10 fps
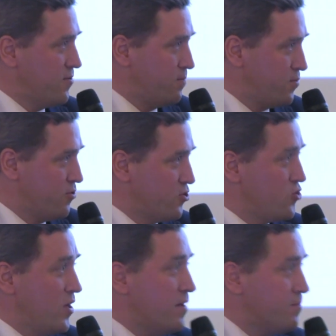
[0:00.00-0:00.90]
approach
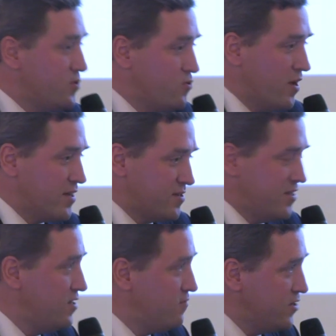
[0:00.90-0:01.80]
to help you as an
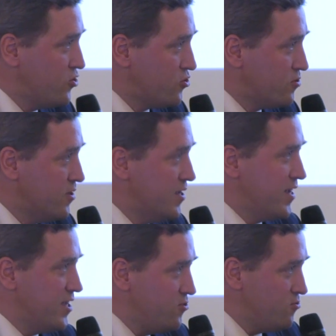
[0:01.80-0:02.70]
individual
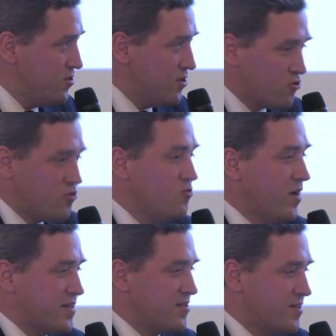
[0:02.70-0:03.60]
and not you
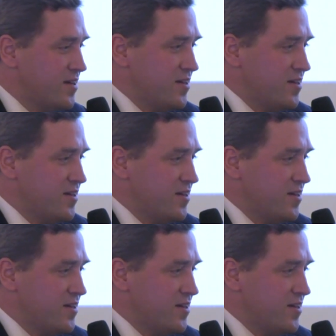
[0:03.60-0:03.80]
as a